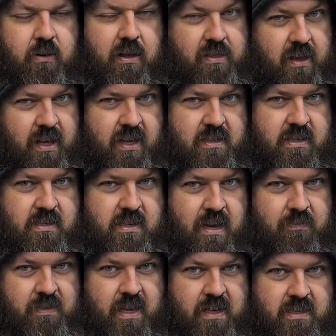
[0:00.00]
I think it's the
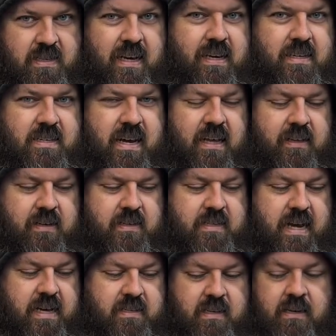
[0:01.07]
same thing as like a Silent
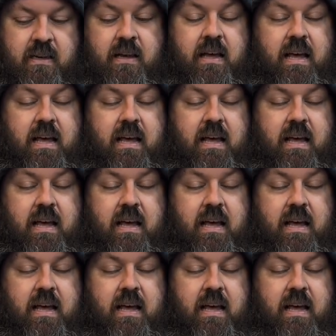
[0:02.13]
Assassin.